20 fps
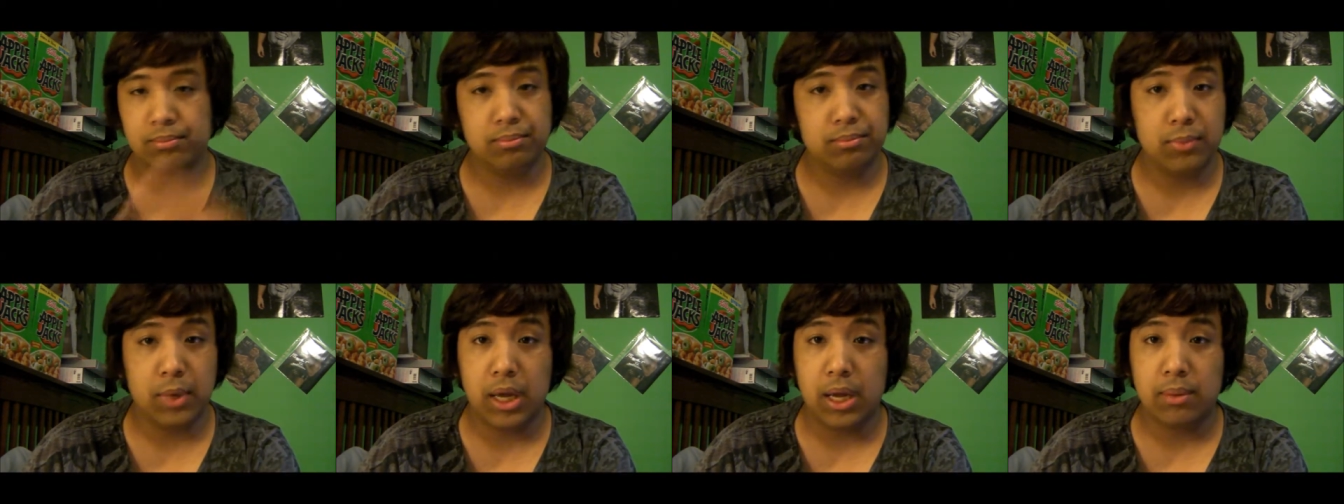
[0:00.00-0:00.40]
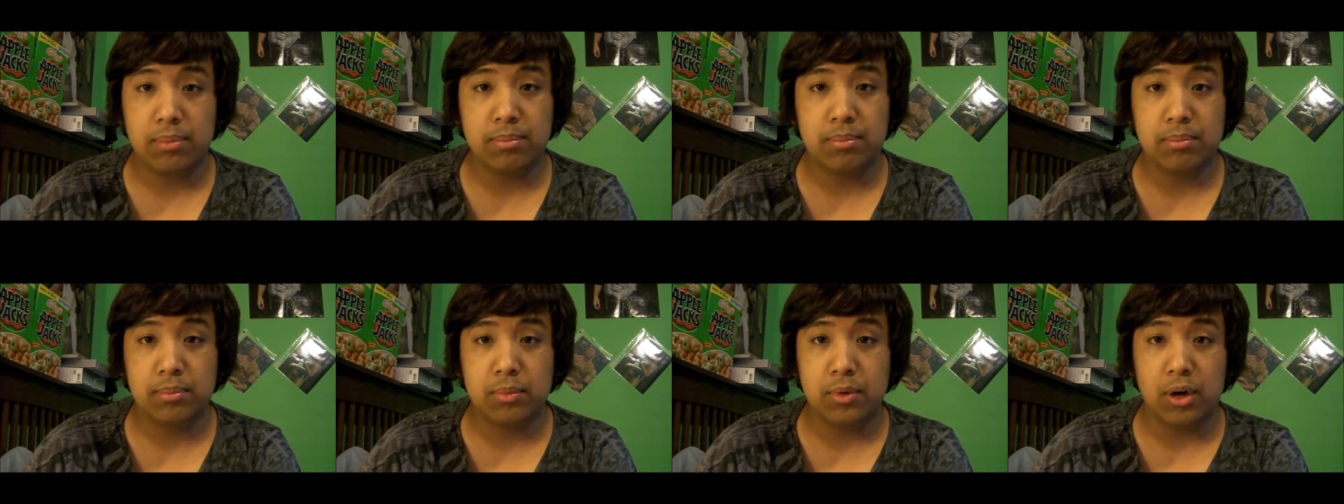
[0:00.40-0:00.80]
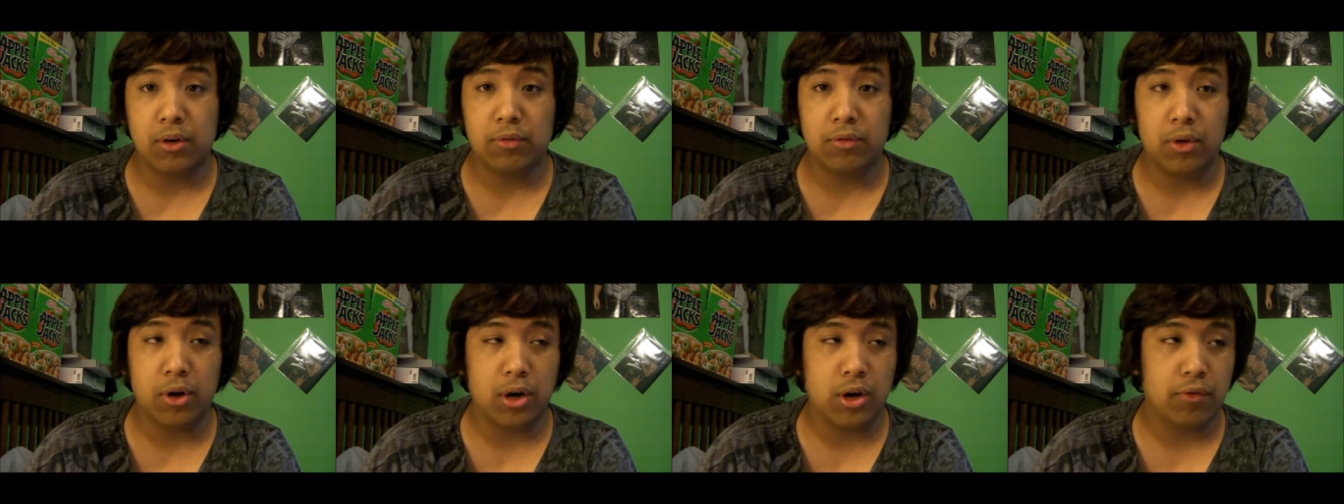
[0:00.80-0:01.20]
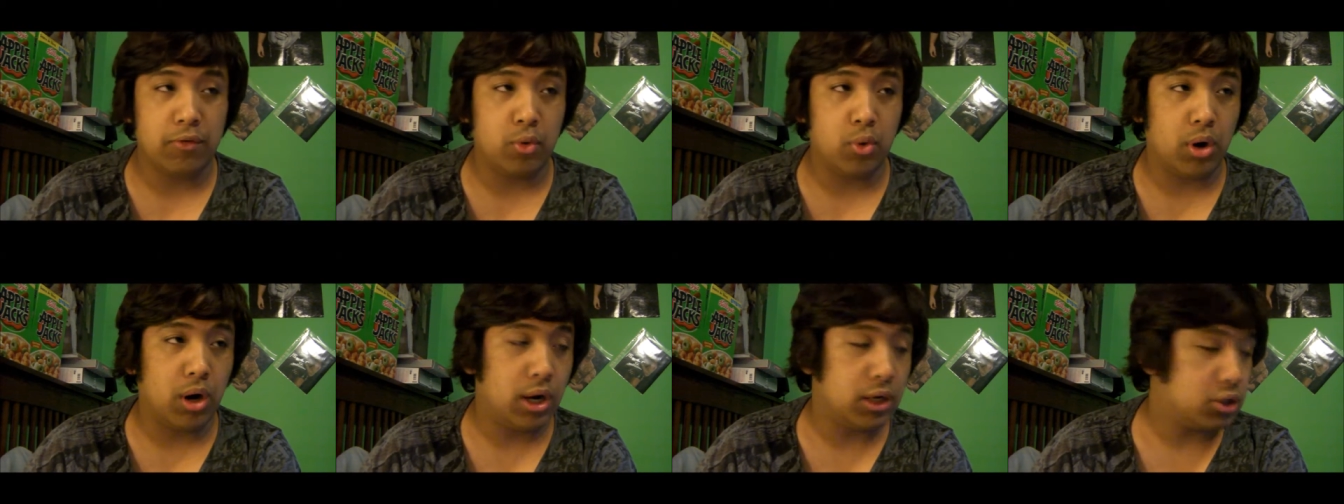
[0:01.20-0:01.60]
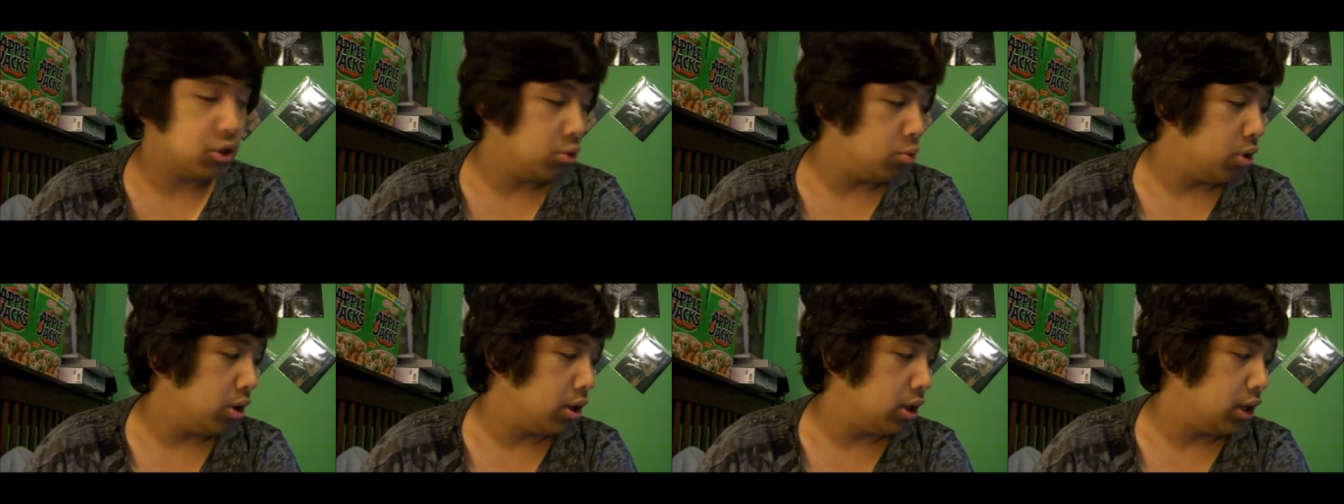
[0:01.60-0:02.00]
Yeah, tough luck if you
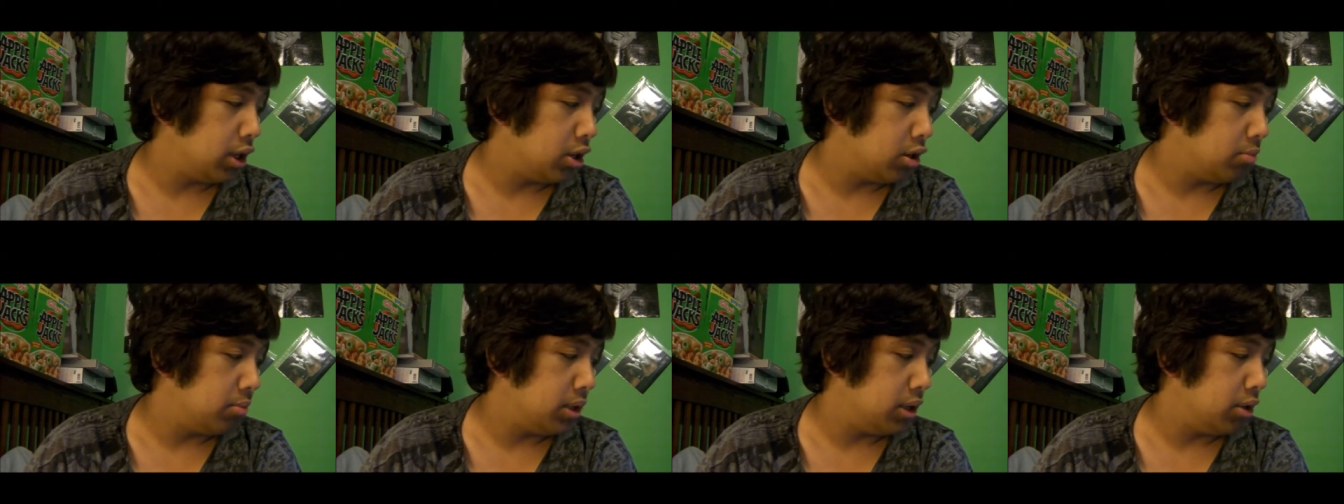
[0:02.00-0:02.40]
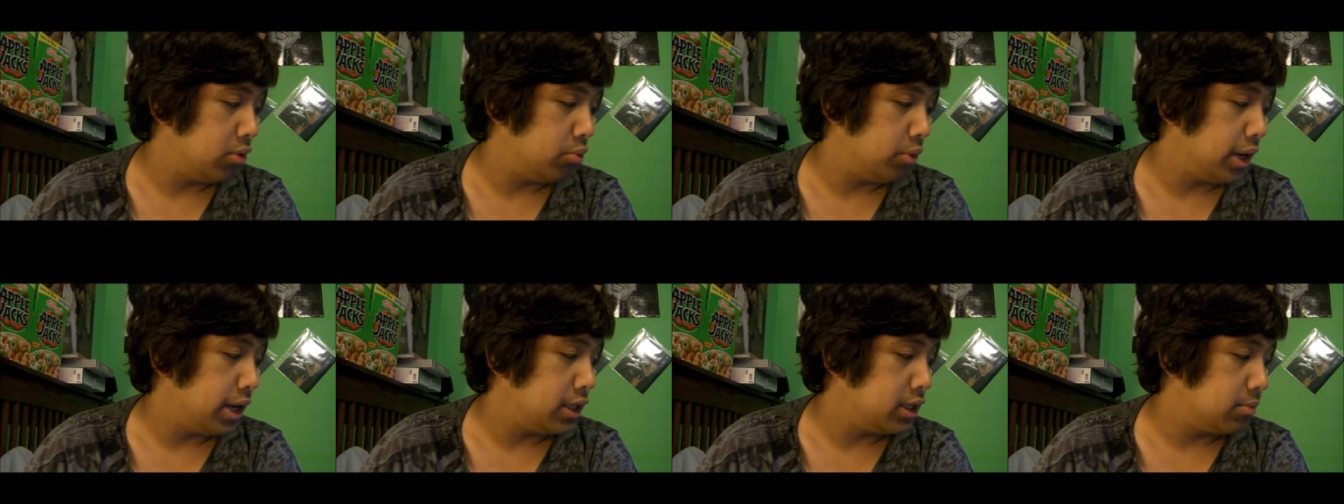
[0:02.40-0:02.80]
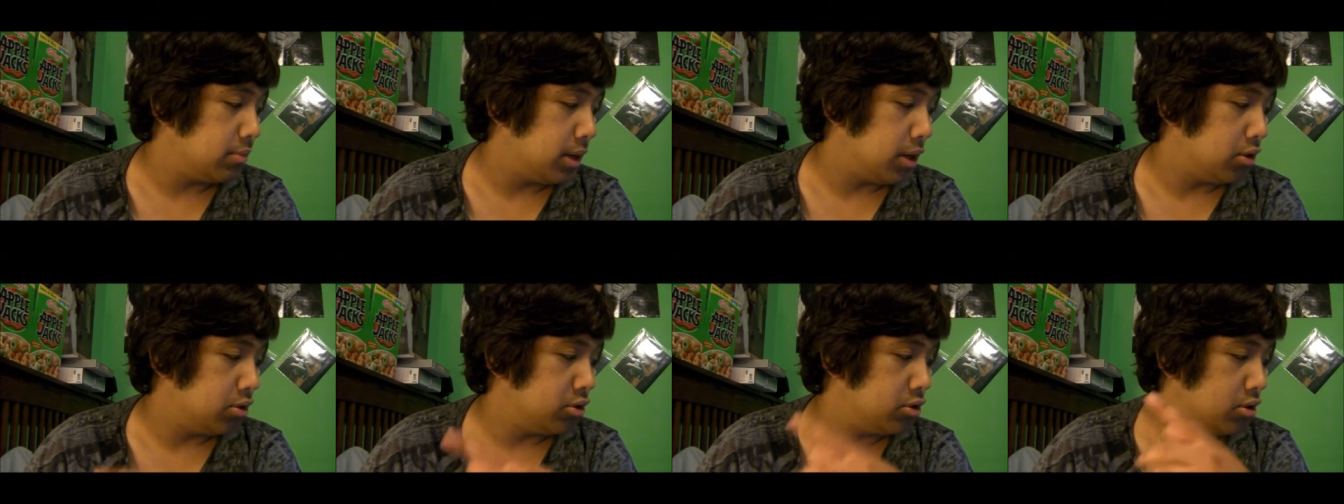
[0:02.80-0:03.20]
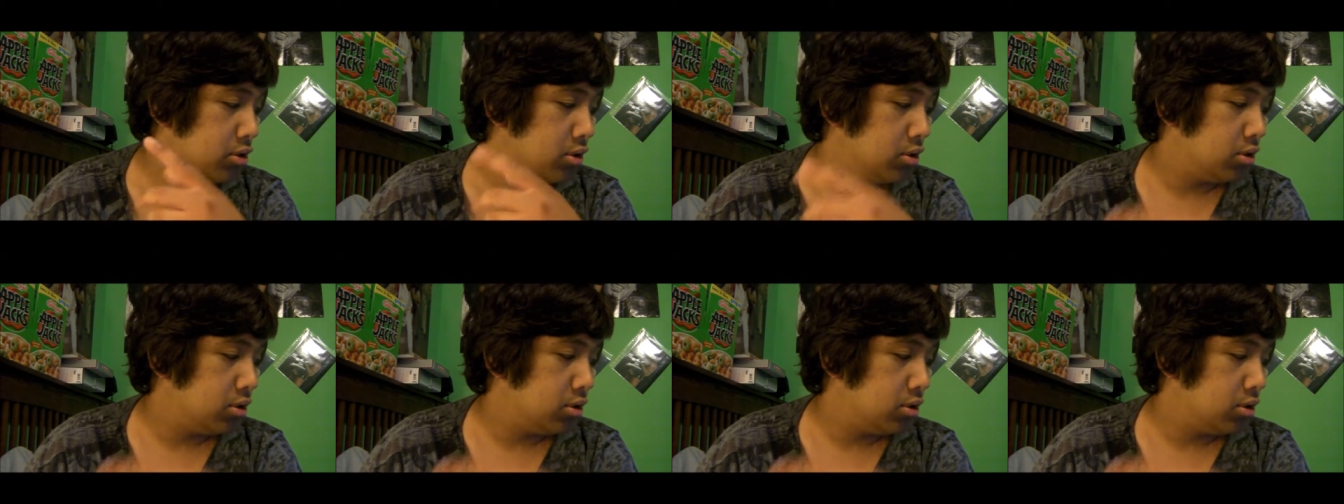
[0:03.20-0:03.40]
actually want to hear me rant about